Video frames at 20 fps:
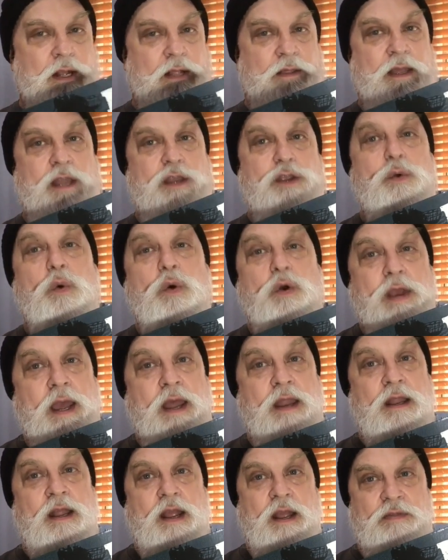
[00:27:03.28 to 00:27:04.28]
and then you will
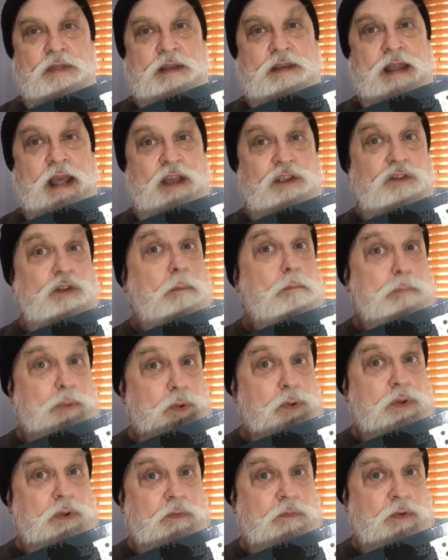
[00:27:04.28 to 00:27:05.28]
get the Das
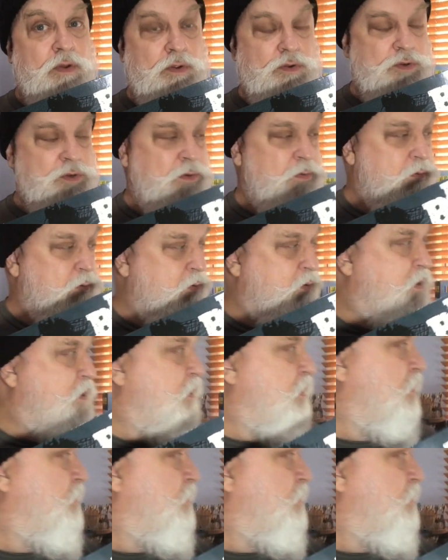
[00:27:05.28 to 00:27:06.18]
Boot version. Okay,